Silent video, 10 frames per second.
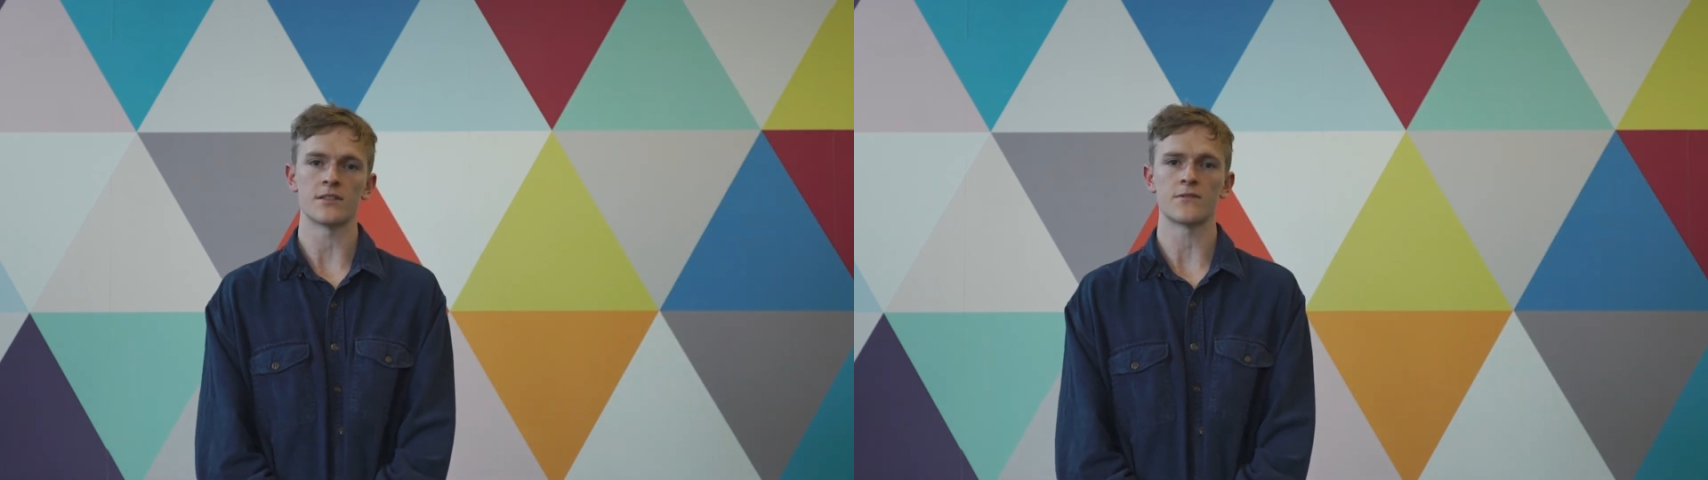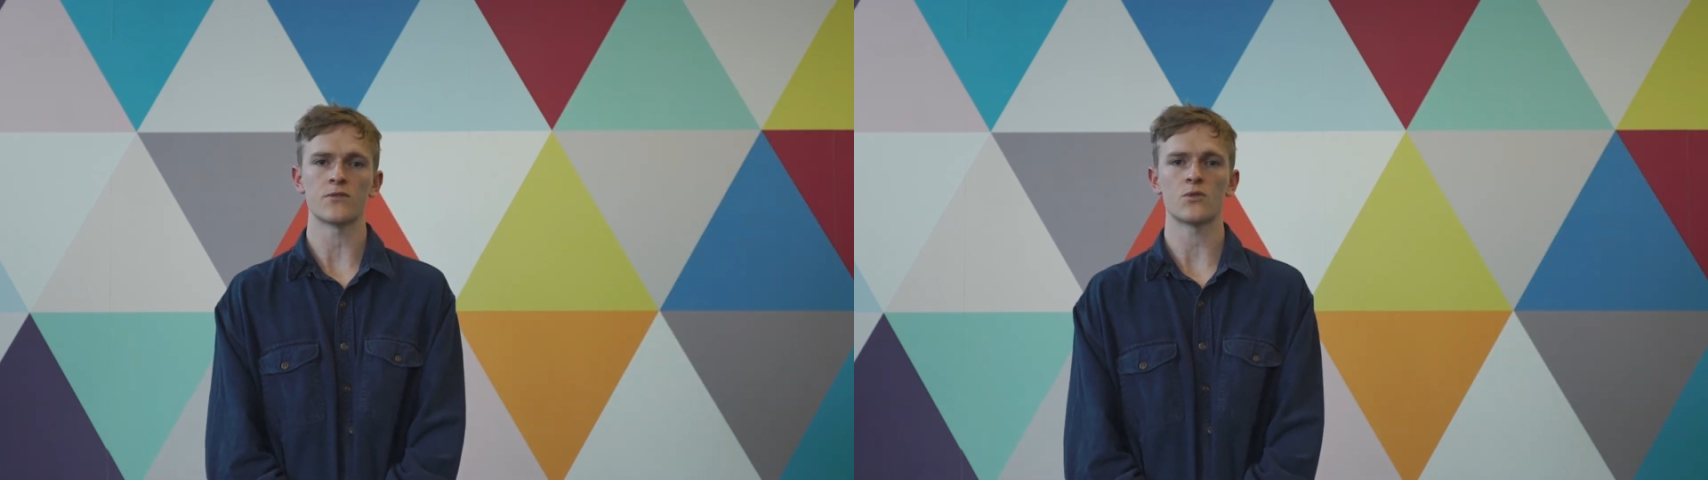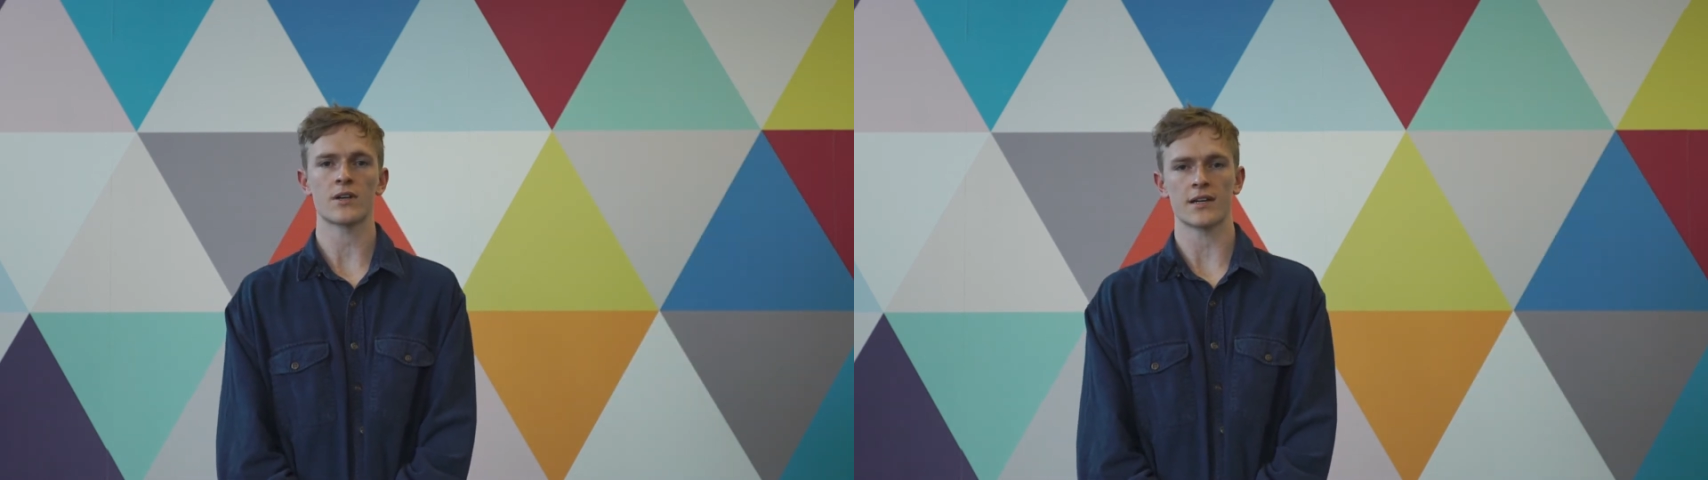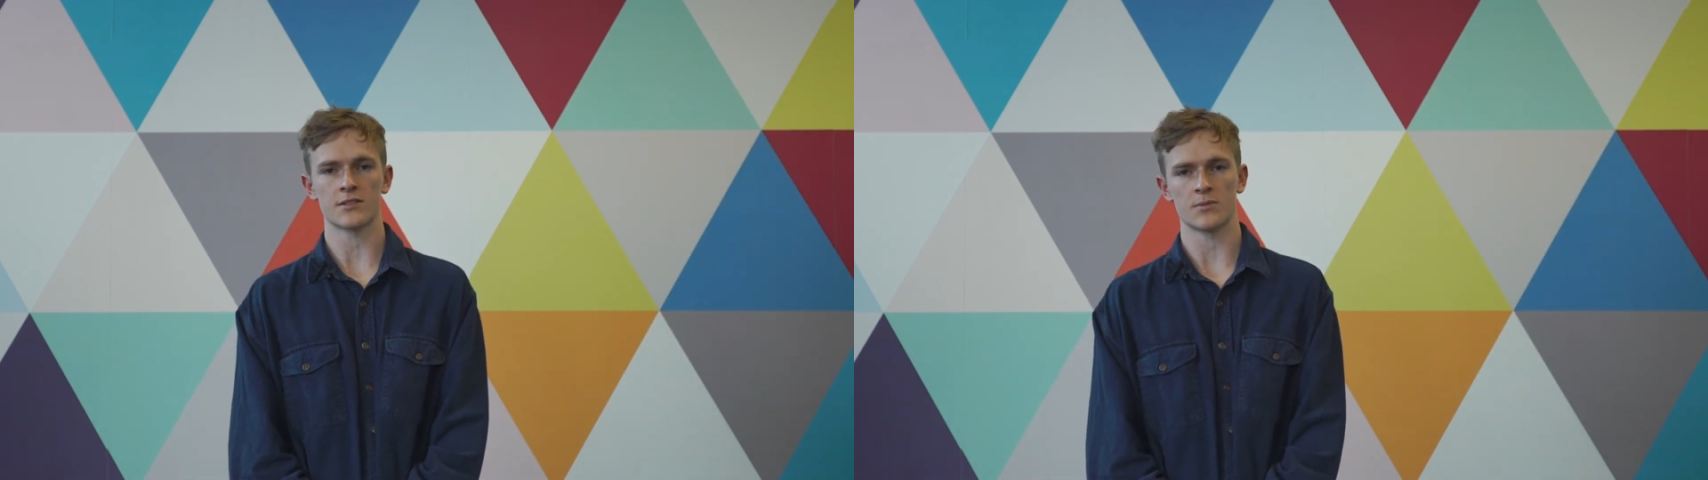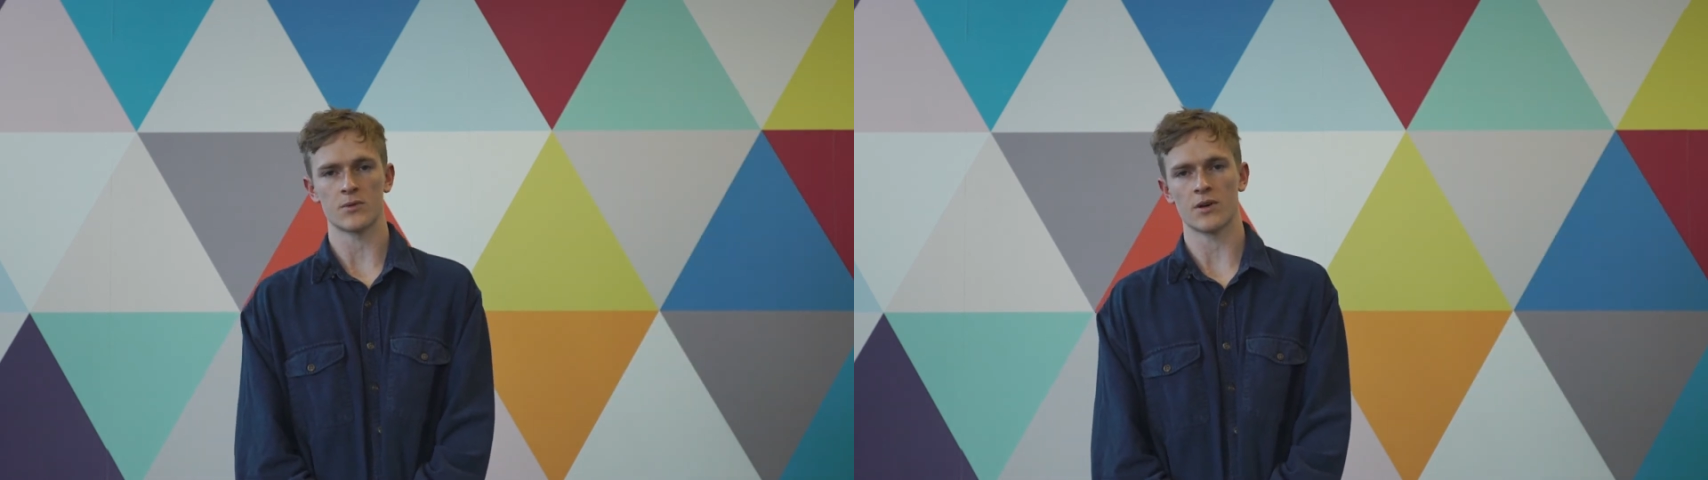is
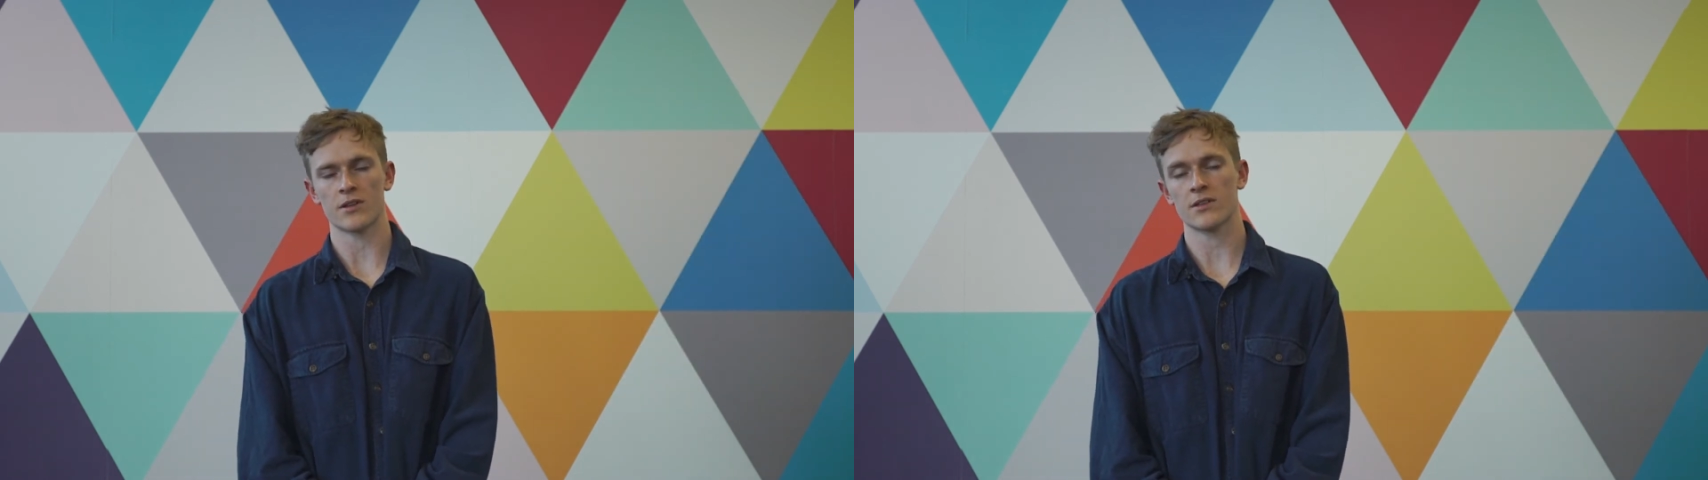forecast to be worth